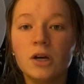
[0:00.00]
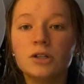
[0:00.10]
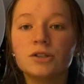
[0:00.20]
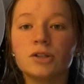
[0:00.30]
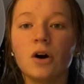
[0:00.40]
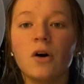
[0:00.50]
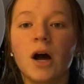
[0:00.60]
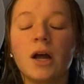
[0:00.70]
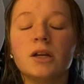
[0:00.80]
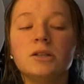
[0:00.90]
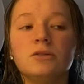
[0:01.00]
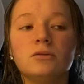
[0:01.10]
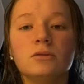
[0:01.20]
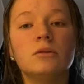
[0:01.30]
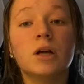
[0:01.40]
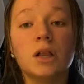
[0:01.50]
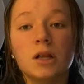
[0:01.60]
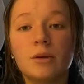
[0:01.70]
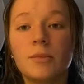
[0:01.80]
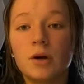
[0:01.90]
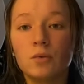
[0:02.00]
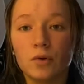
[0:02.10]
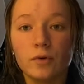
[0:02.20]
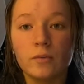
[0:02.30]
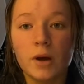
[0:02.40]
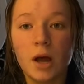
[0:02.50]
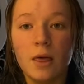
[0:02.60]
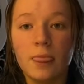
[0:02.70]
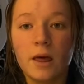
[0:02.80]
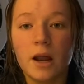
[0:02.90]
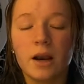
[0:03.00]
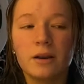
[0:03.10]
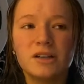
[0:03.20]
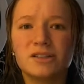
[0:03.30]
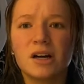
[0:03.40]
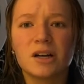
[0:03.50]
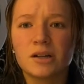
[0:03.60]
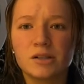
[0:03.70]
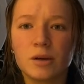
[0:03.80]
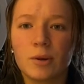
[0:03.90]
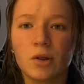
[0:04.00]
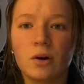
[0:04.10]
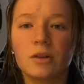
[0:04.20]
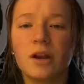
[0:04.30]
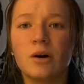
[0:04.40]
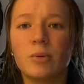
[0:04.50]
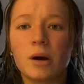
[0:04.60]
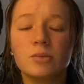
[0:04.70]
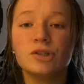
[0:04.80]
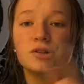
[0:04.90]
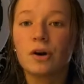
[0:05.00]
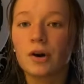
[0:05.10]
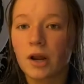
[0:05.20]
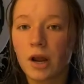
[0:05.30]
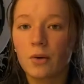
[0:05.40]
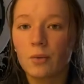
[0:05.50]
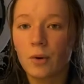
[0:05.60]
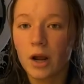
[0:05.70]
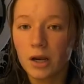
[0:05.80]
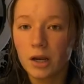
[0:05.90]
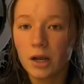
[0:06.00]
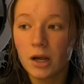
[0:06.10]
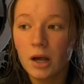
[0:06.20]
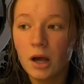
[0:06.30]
so I need to clean my room, and then that's not gonna take me long, and then I'll probably start to get ready.